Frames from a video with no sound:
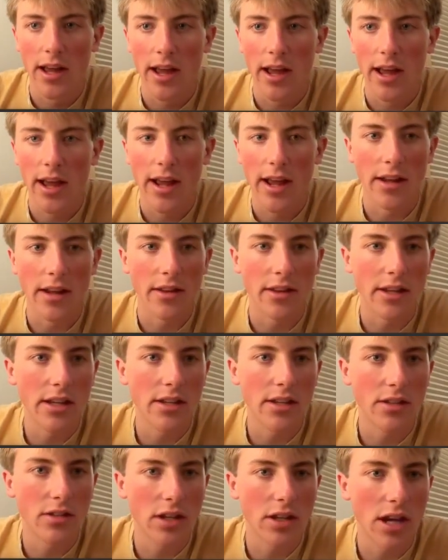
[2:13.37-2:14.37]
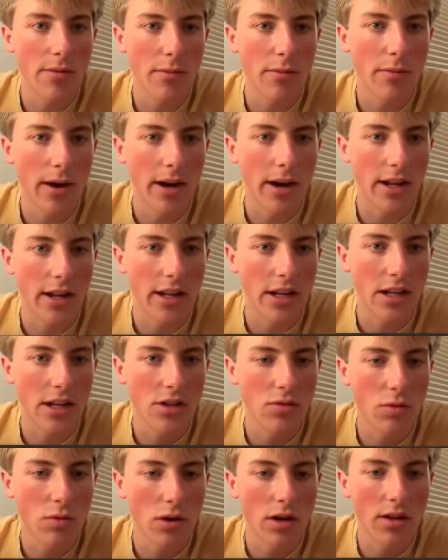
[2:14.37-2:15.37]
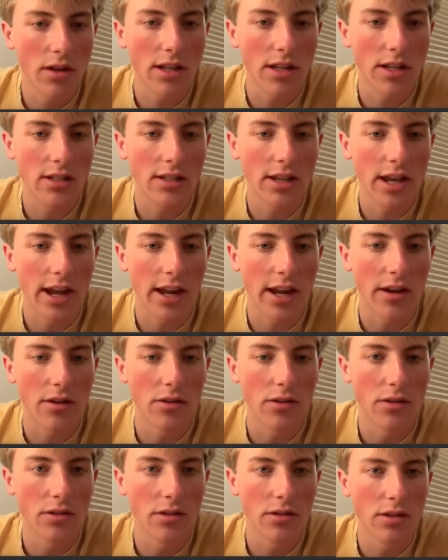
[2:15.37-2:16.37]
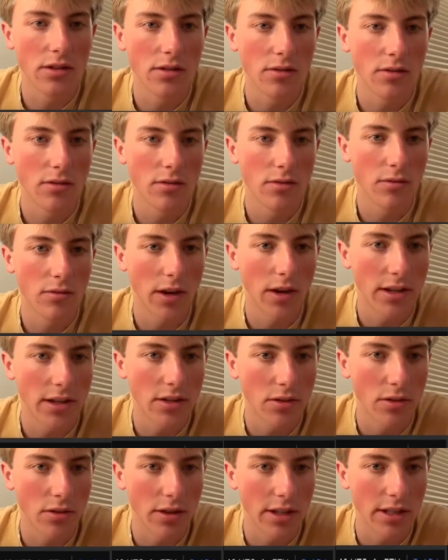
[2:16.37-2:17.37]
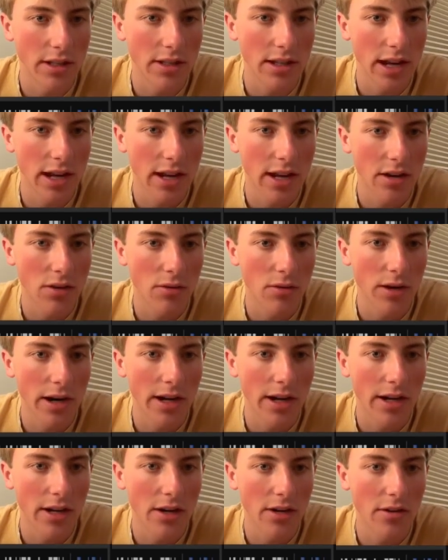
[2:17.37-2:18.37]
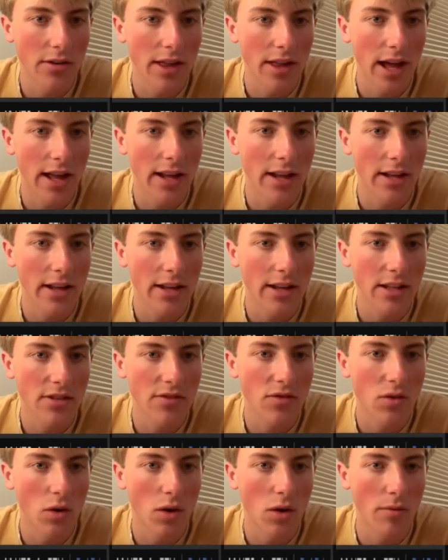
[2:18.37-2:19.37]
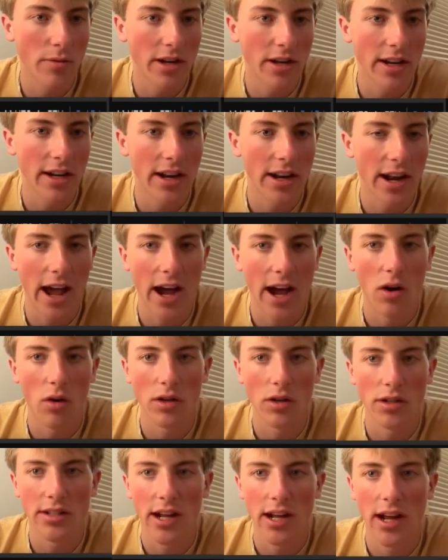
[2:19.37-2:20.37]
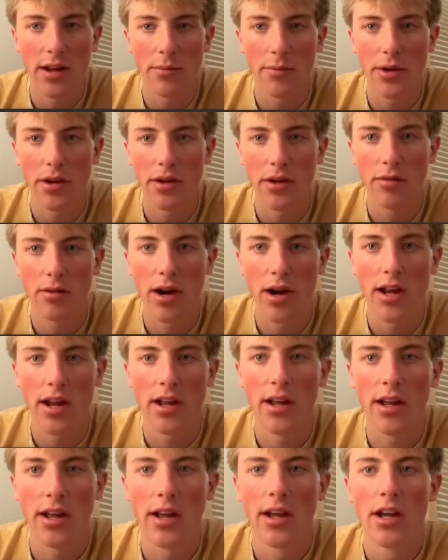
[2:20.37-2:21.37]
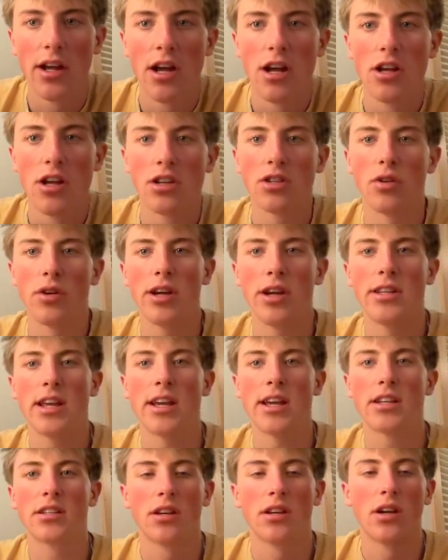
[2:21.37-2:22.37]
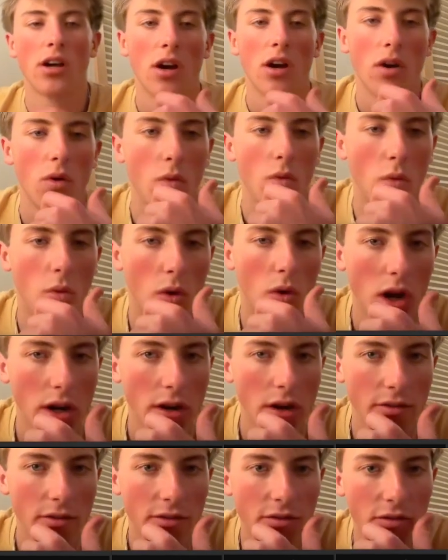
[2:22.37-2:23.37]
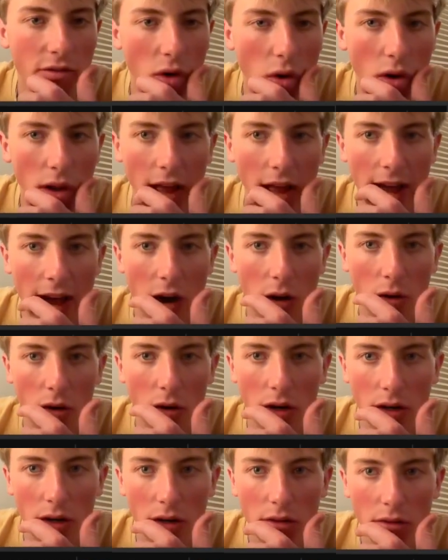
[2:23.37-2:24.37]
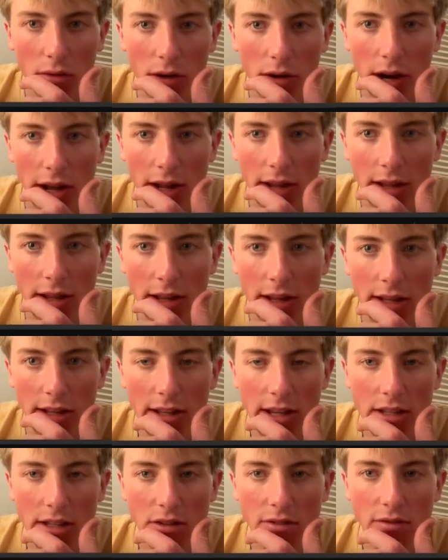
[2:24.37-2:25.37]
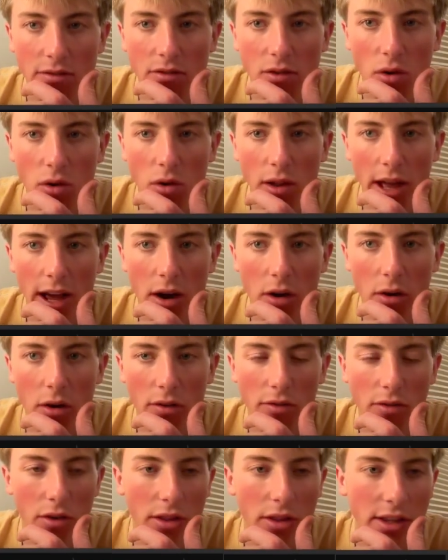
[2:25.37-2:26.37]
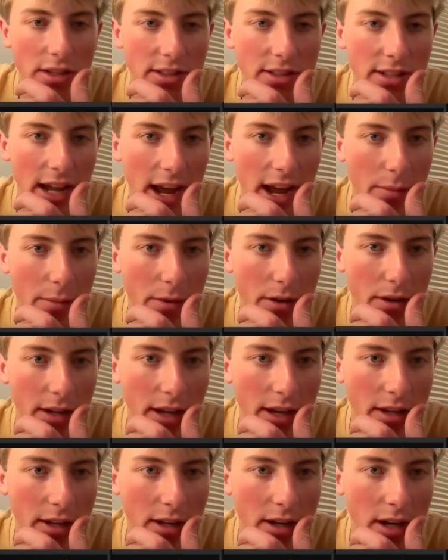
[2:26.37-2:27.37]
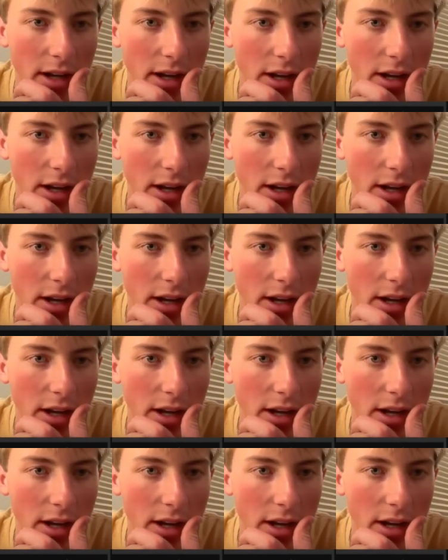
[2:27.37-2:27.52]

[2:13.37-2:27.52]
And keep in mind, each one of these candles, right? So this candle right here, that is formed in an hour time period, right? So it takes 1 full hour, right? It takes a full hour for this to happen, okay?